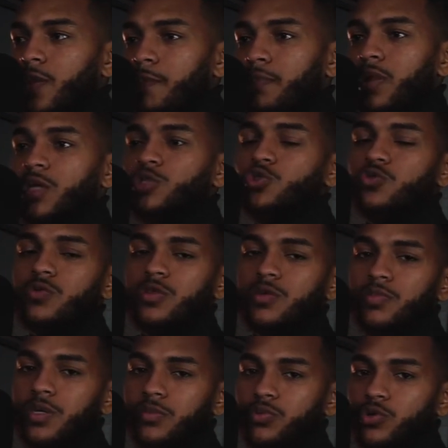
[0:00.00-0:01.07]
blessed you
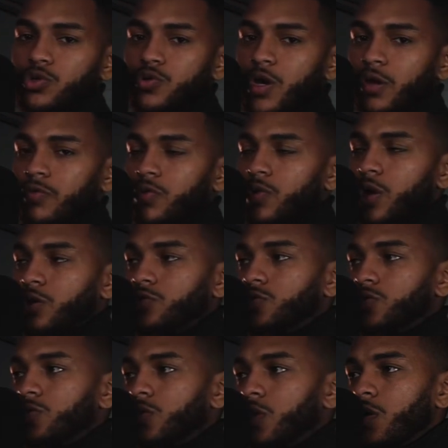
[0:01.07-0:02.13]
with the people you have
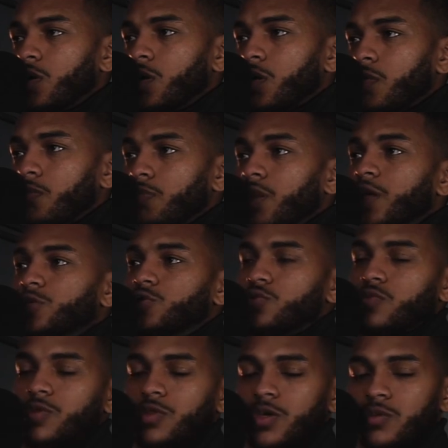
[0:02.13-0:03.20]
around you,
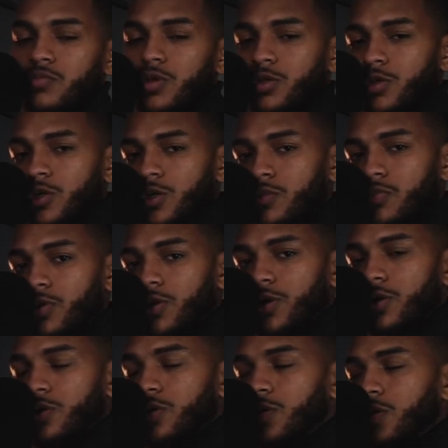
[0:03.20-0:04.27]
blessed you with the ability to
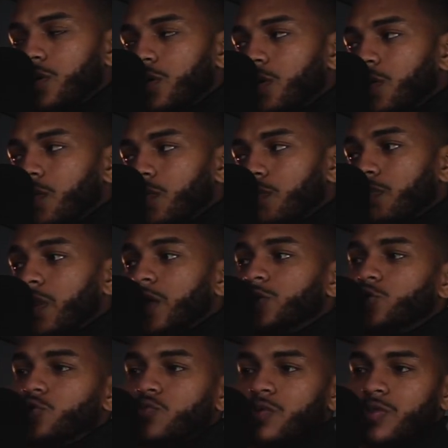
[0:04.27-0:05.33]
breathe,
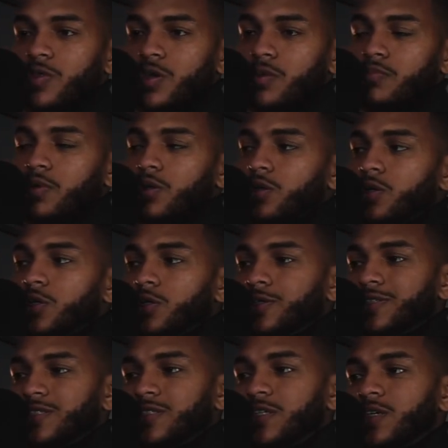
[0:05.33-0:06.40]
blessed you with the ability
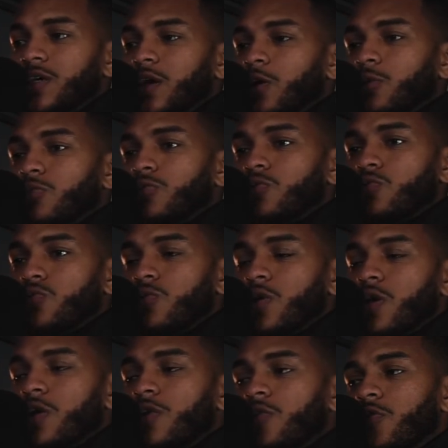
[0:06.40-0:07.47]
to seek help through
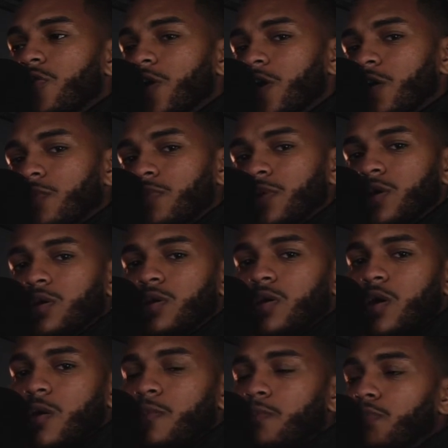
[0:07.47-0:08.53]
therapy,
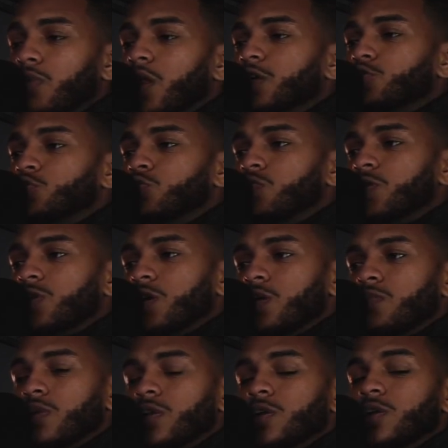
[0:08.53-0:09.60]
blessed you with
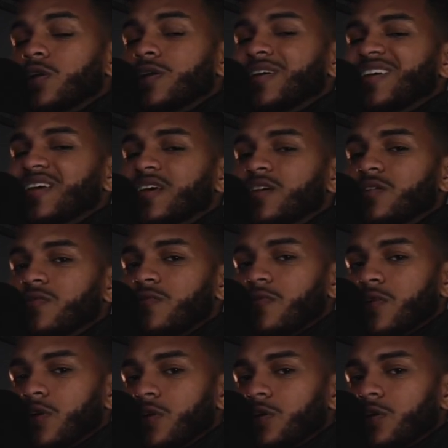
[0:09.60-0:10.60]
the ability to give